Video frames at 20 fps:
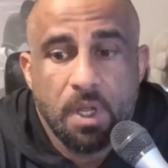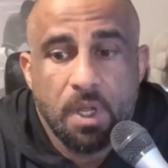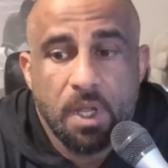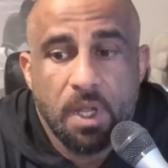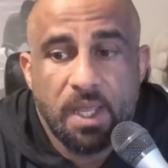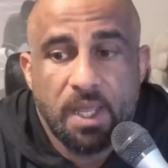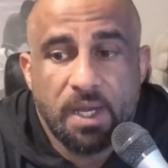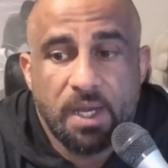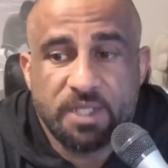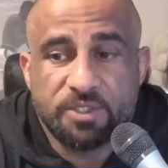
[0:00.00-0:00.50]

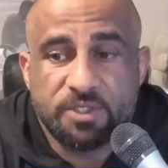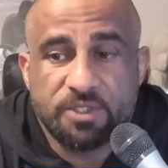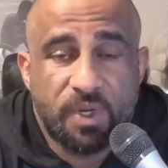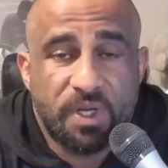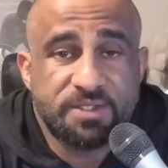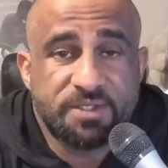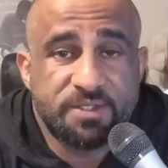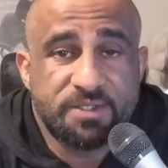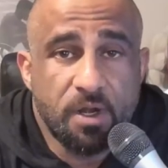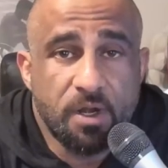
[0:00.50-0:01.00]
And that's when
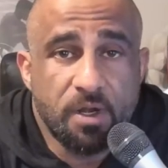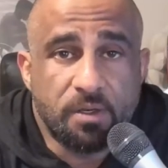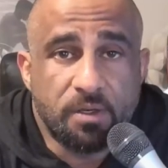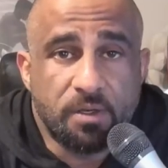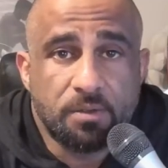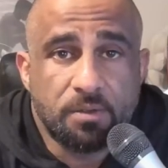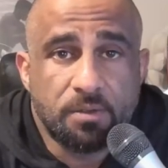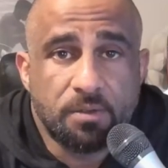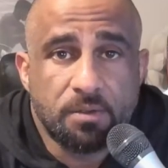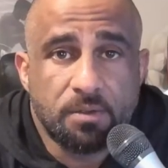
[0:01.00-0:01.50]
I started,
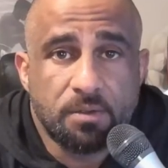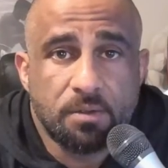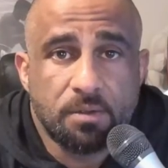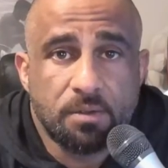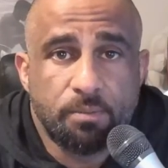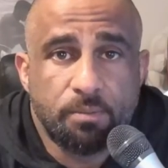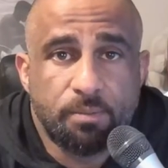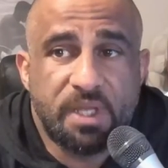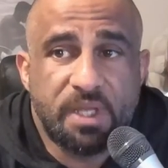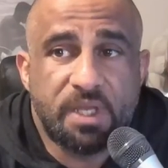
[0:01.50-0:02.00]

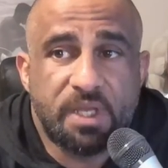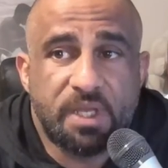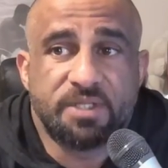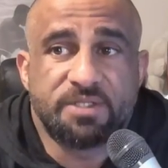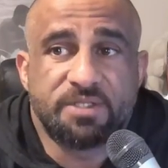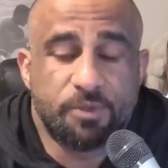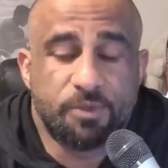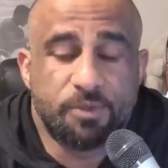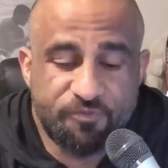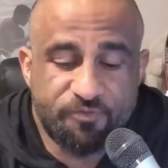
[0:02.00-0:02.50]
because
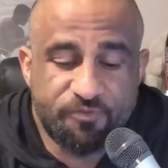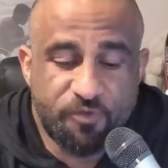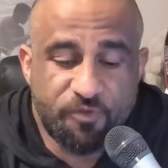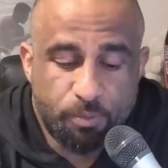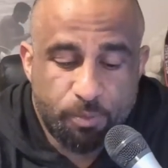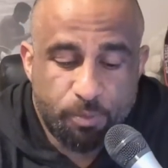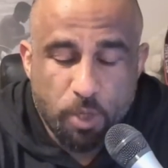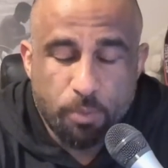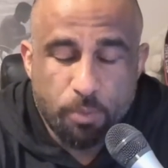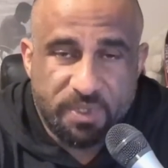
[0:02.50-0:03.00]
it was for a
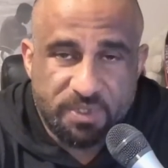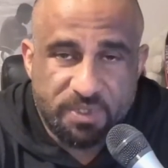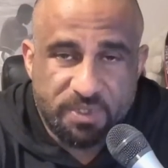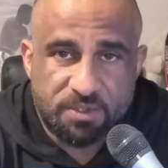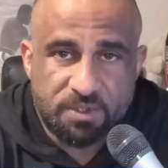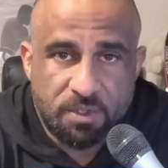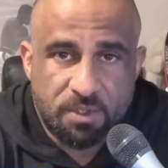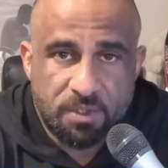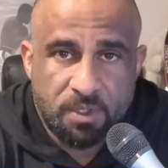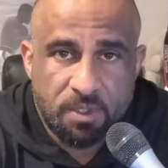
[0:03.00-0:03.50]

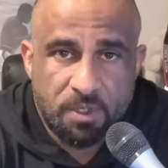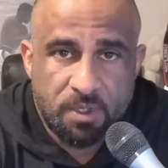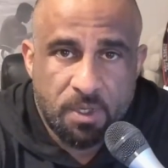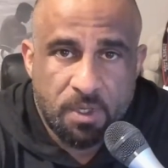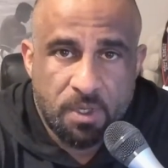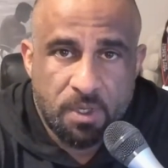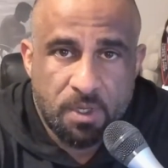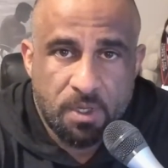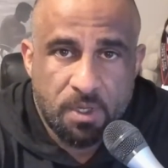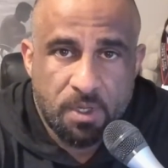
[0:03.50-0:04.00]
purpose.
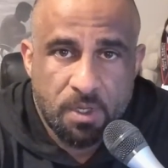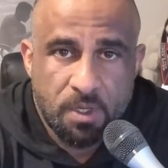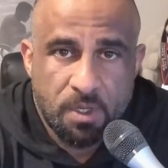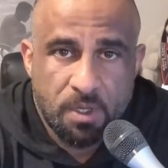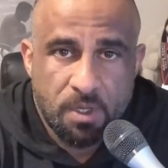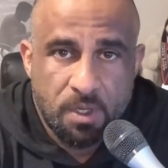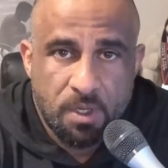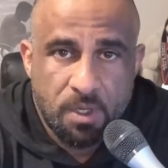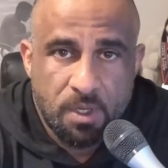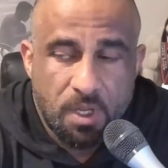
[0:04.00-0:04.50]

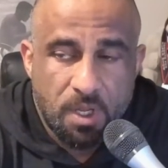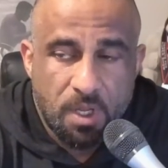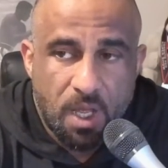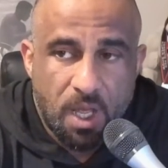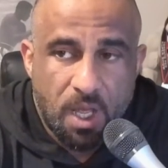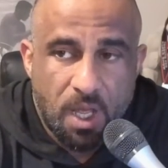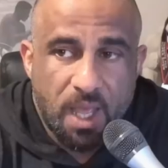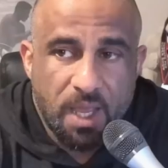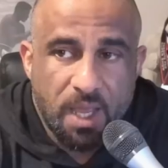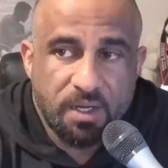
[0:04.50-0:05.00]

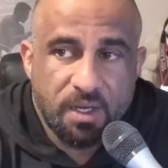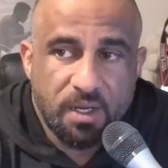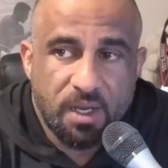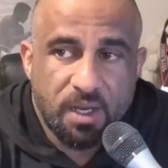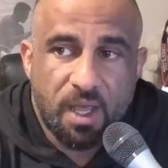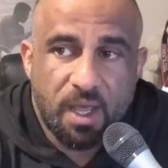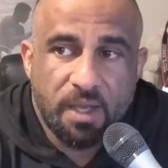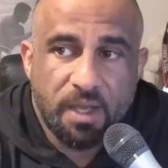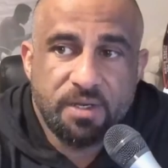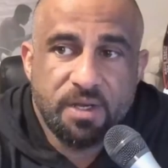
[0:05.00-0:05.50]

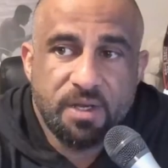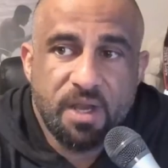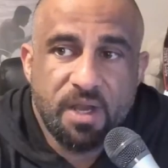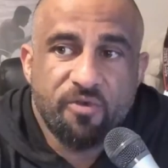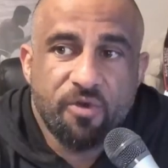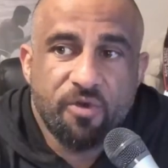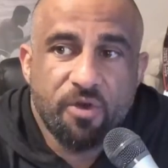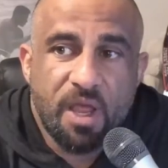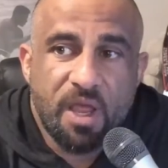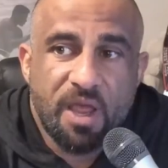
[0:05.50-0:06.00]
I'd
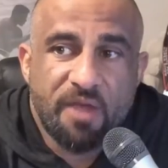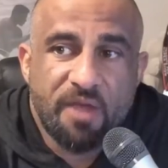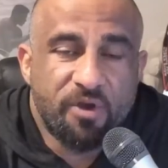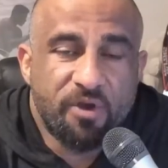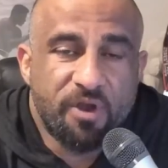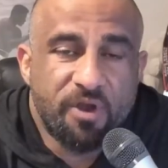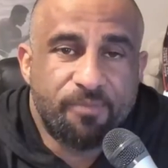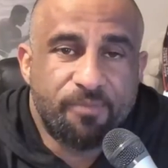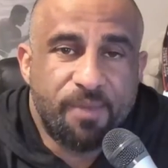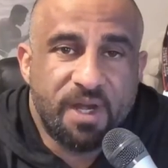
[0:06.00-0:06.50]
never
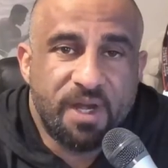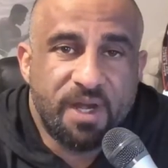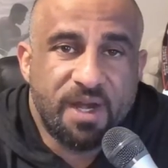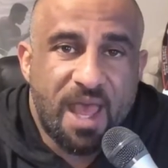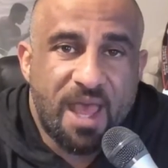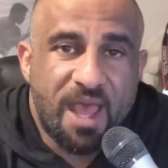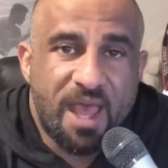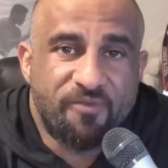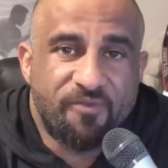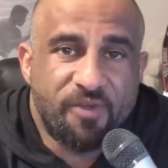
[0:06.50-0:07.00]
ever have been an
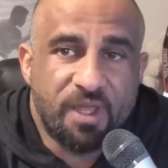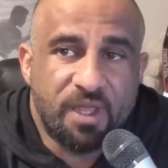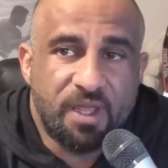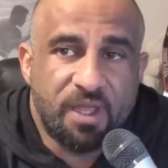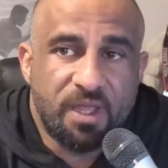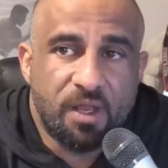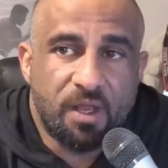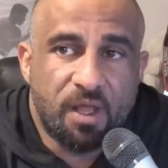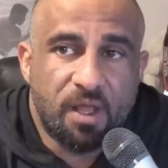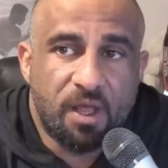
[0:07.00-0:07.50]

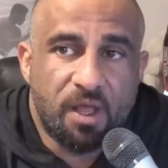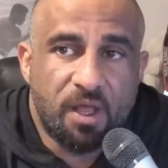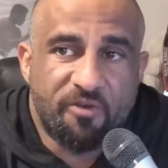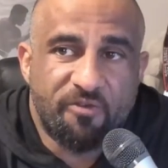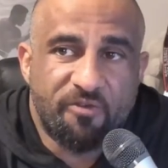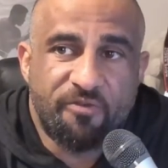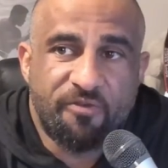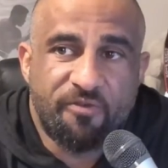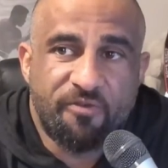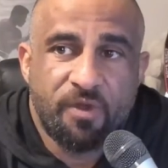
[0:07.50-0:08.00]
advocate
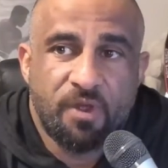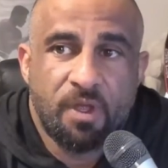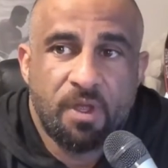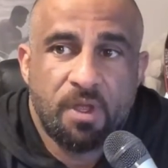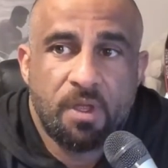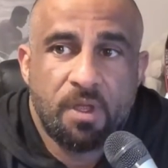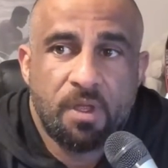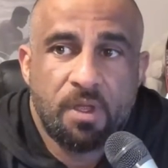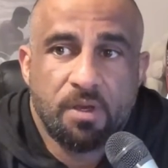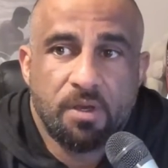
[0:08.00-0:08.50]
of
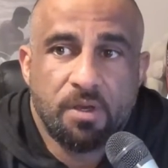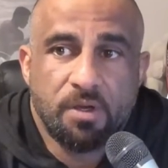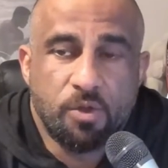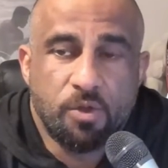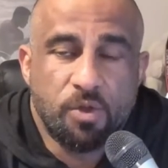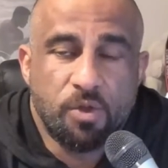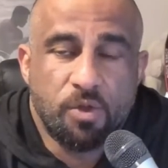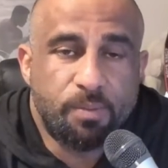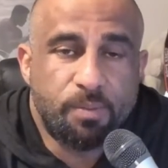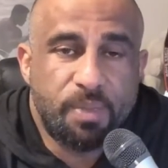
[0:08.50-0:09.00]

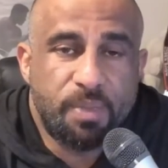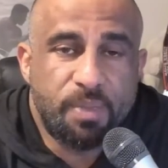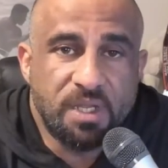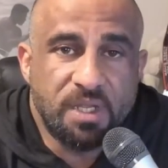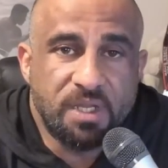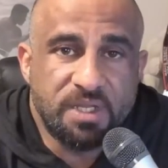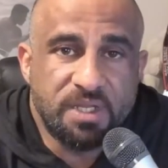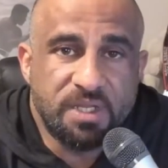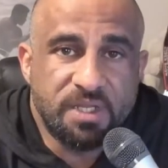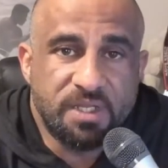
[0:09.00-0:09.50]
doing
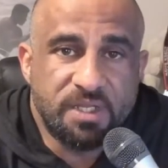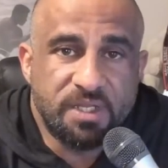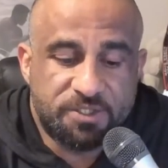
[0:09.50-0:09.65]
PEDs